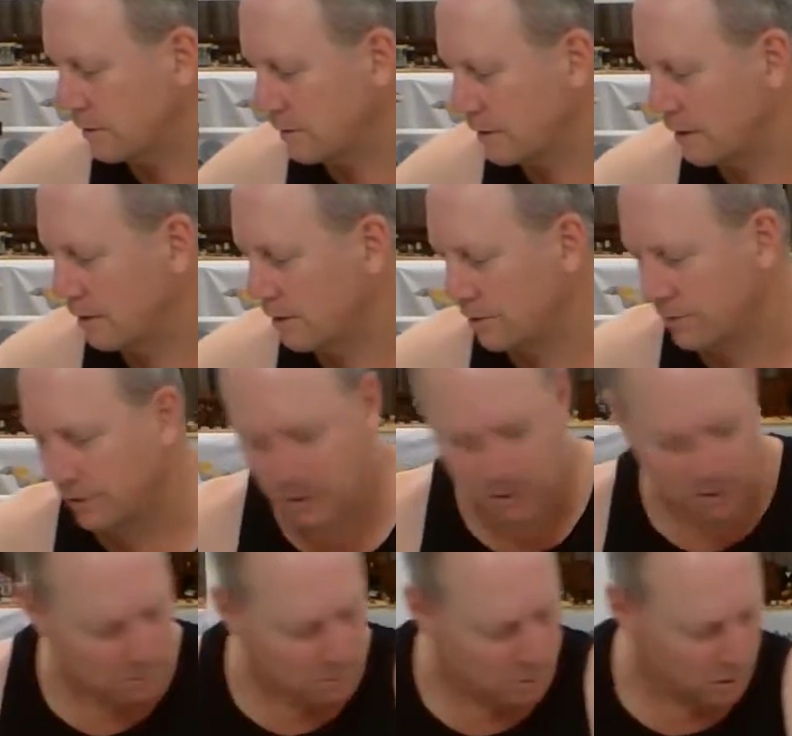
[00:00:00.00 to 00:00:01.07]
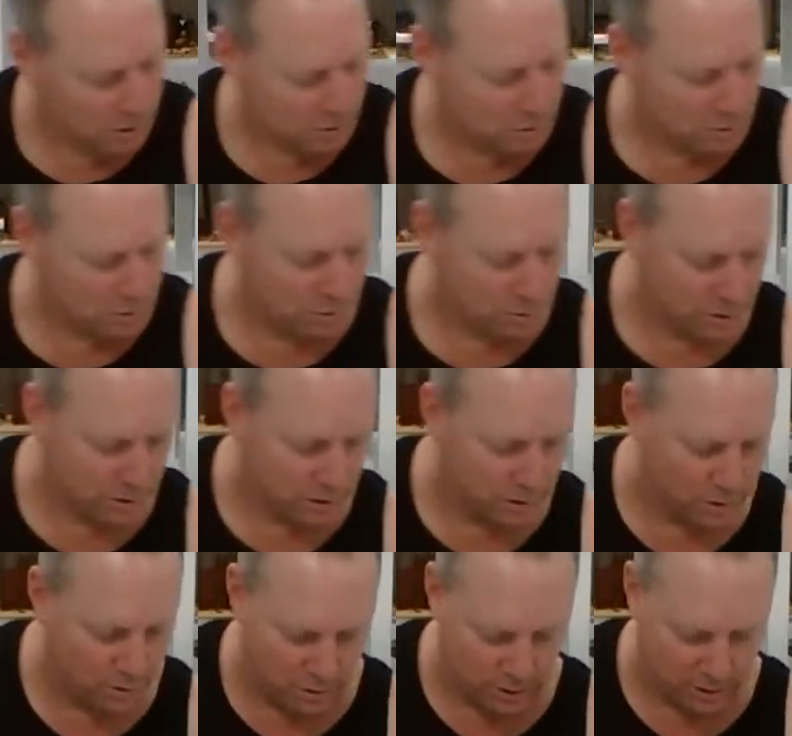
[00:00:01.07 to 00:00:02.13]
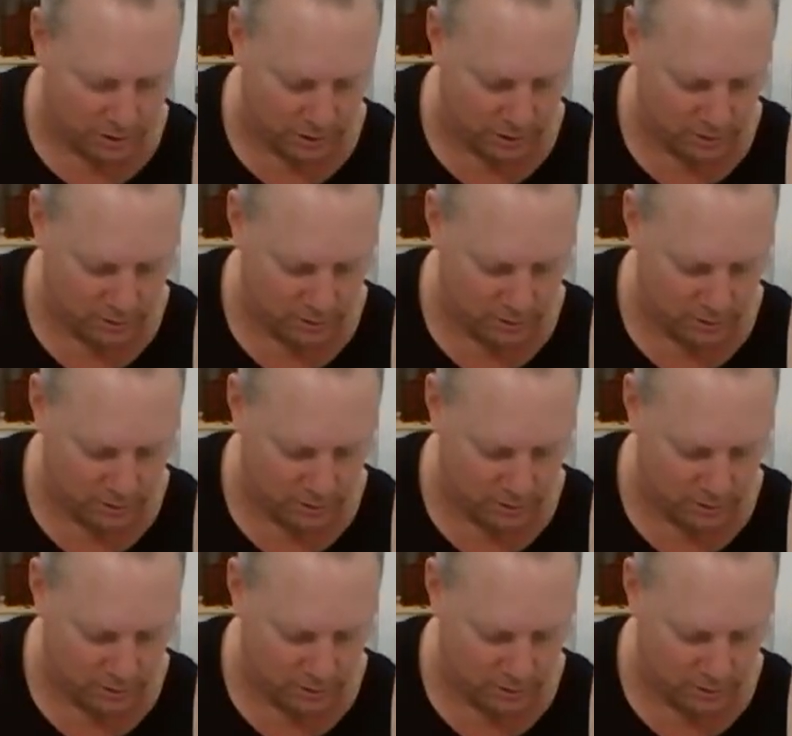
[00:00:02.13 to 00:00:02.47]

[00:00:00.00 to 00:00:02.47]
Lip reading: Yeah, I think I might call it a night.